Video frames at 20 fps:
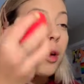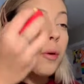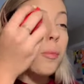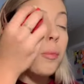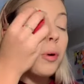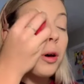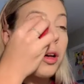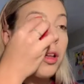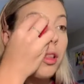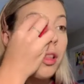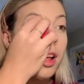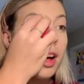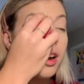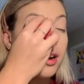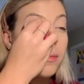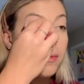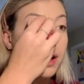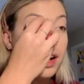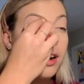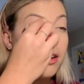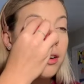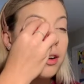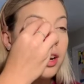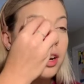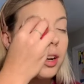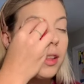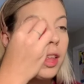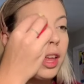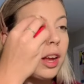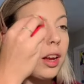put a lot of powder
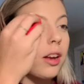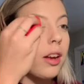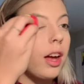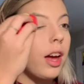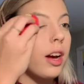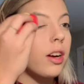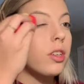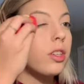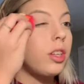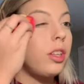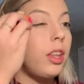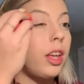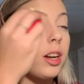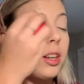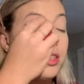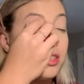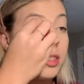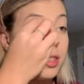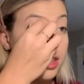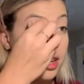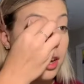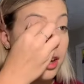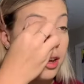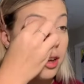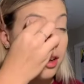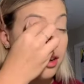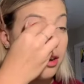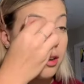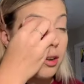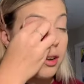and like actually let it sit
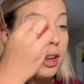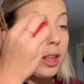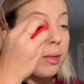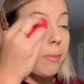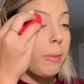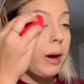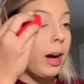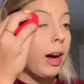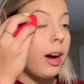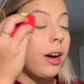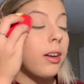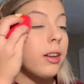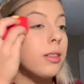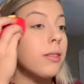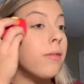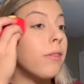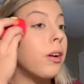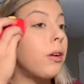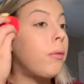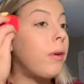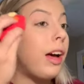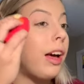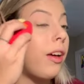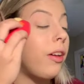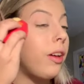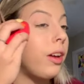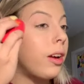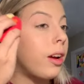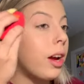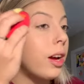underneath my eyelids for a while,
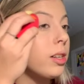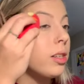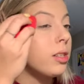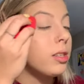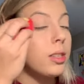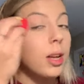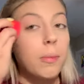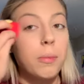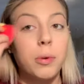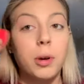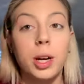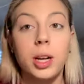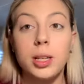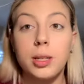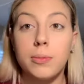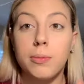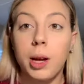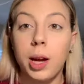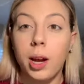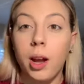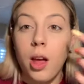it kind of separates my